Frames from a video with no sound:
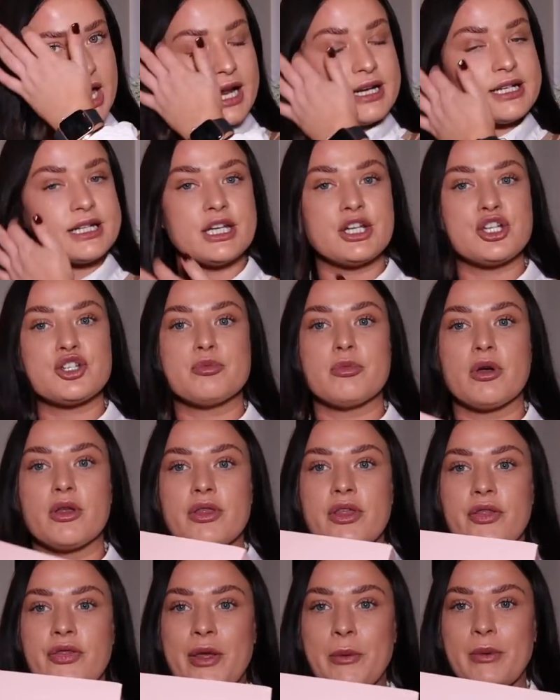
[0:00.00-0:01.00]
and each
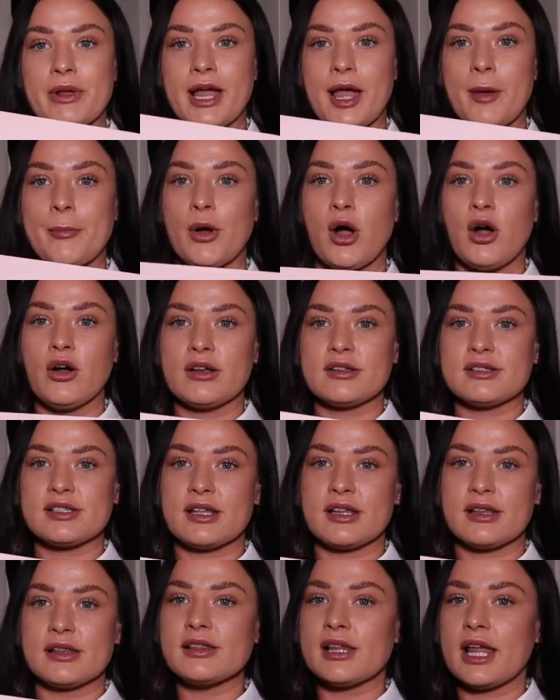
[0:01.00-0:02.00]
month they will get a box
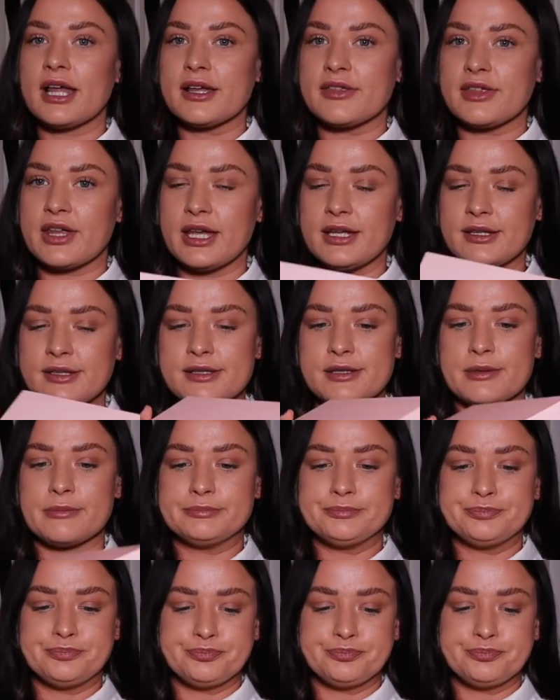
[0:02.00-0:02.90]
like this.